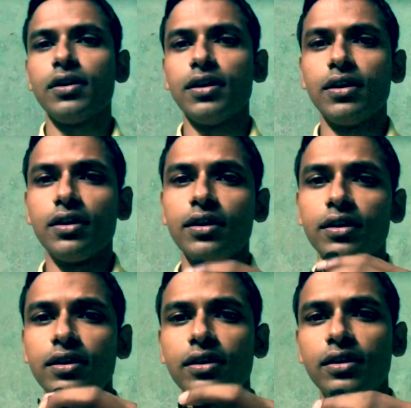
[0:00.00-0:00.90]

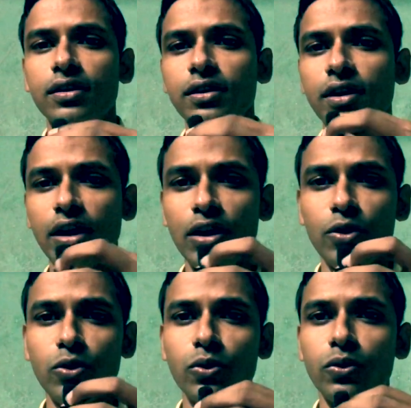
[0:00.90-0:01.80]
And
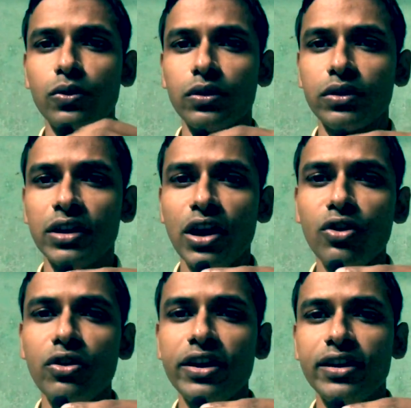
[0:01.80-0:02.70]
hello,
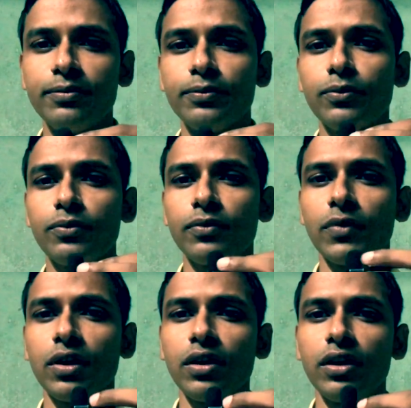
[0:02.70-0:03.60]
now I am
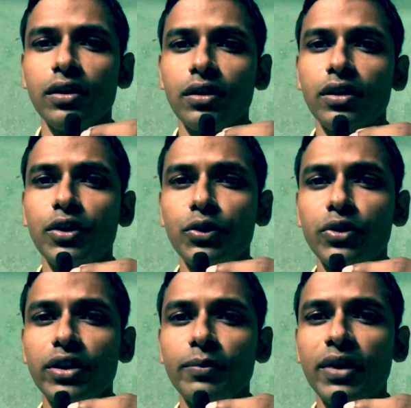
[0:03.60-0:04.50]

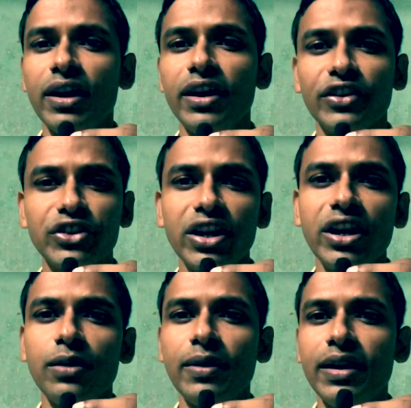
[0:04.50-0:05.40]
using my
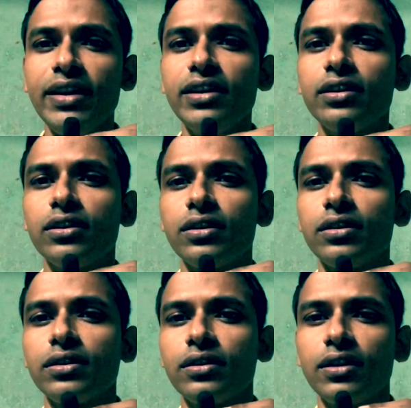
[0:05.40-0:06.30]
external mic
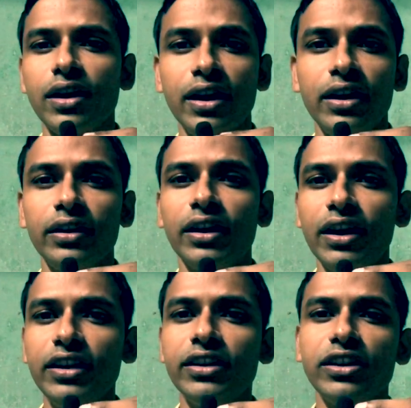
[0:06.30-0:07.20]
and
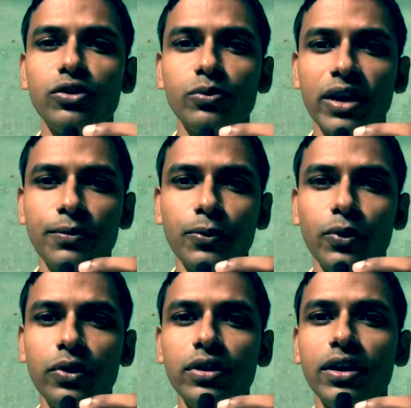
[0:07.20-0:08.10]
connect it to my
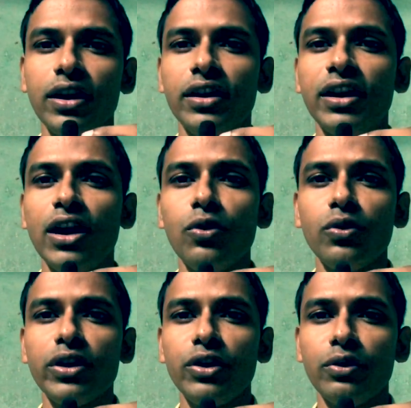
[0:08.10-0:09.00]
phone, and now
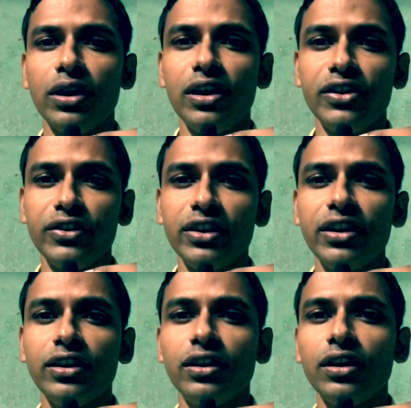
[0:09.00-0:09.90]
you are
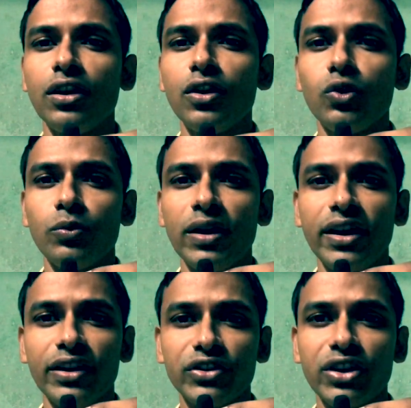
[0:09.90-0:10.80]
listening to my
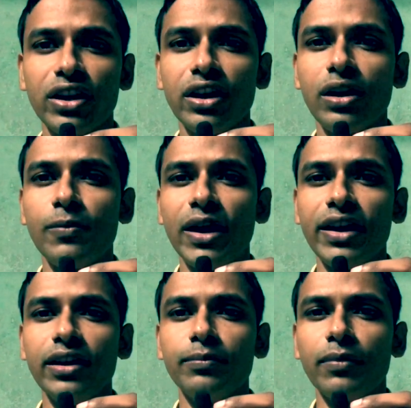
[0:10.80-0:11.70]
external
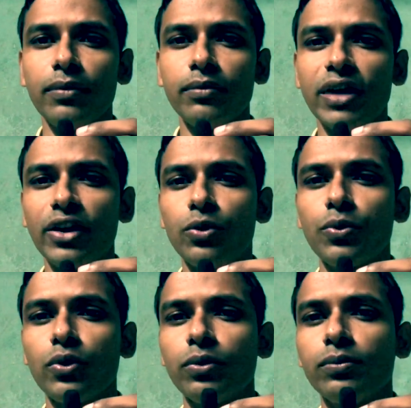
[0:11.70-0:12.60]

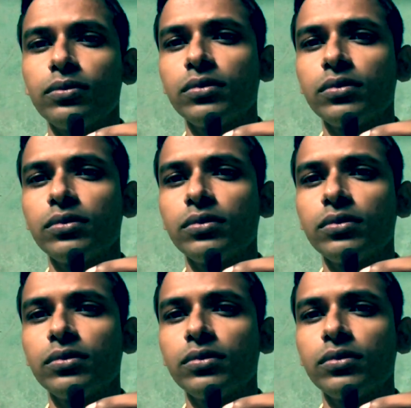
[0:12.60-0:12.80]
microphone